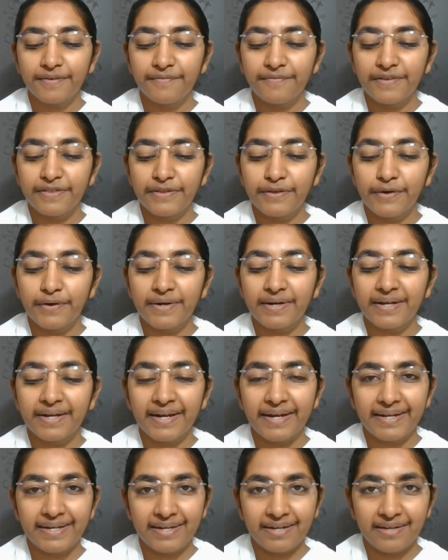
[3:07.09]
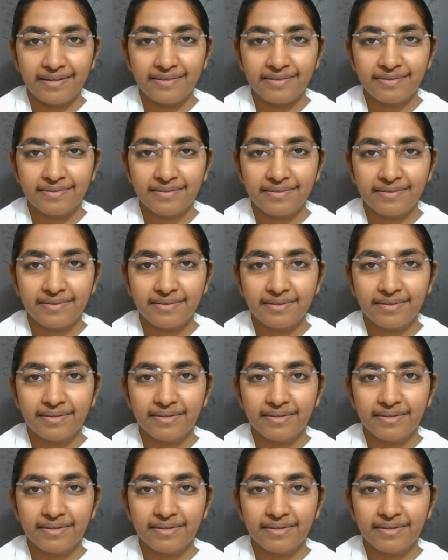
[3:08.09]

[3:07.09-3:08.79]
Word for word: with your greatness,